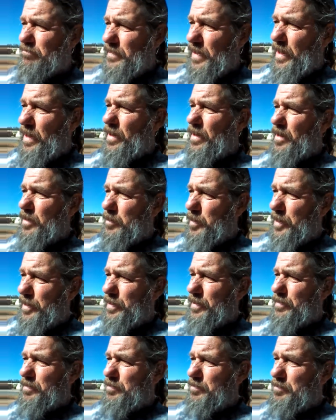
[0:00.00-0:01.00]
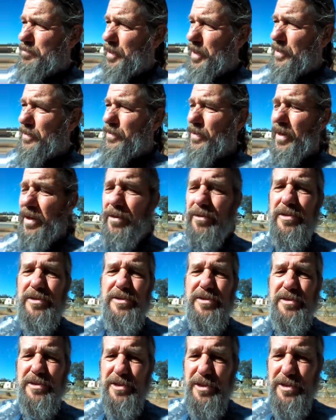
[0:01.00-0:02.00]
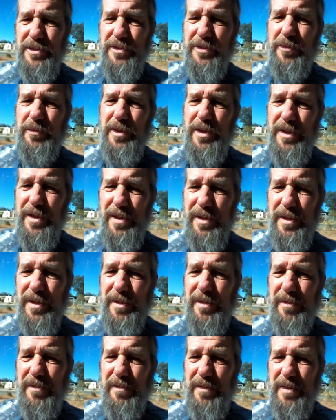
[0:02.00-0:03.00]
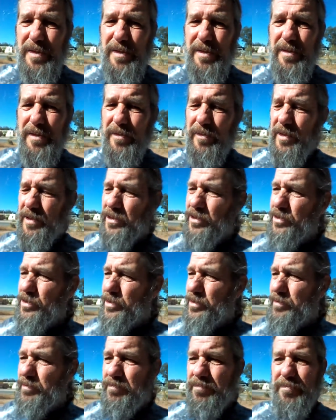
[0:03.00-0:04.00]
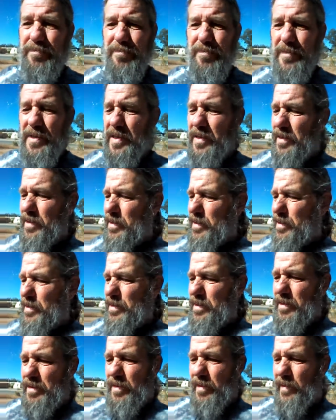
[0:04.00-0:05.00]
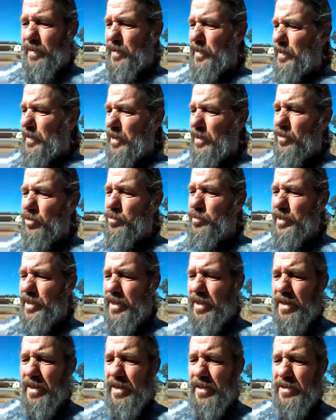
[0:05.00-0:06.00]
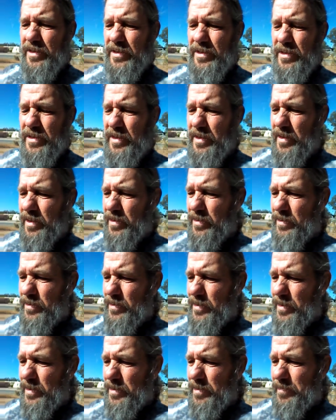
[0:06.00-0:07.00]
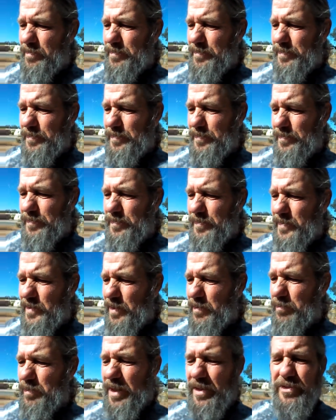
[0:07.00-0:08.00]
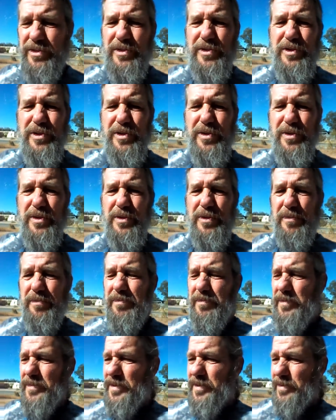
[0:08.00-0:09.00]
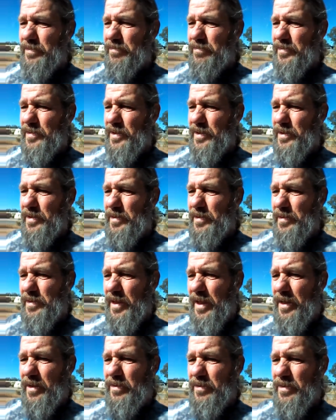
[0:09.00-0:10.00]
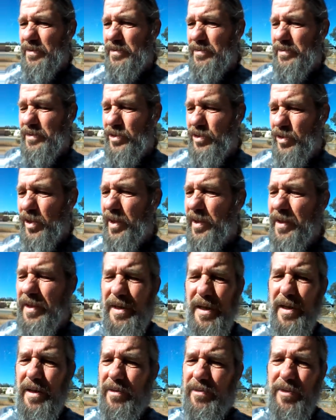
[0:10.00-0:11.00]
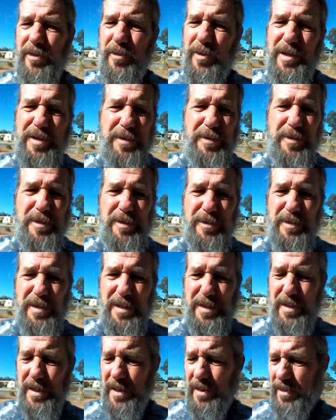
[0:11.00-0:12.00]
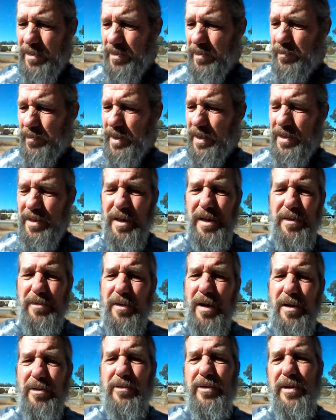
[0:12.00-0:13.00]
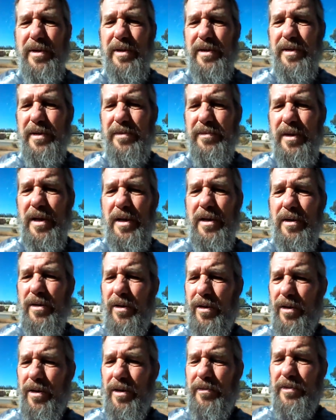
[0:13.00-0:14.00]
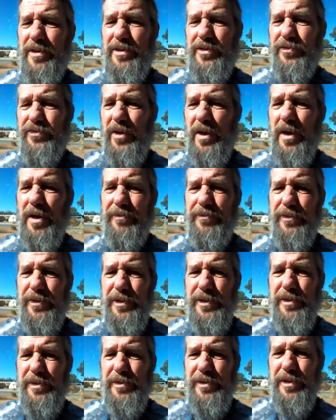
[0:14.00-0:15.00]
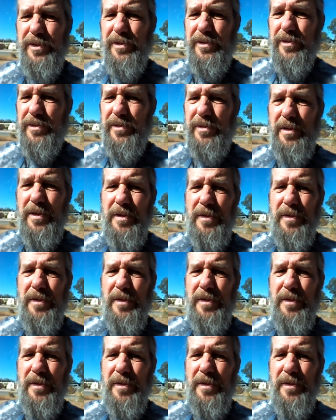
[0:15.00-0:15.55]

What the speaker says: yeah, I mean, MGTOW is just the beginning. You know, once you look at Element X, you know, Messenger, I don't know what you're doing now. And man, I really did, all of us fought for you, dude.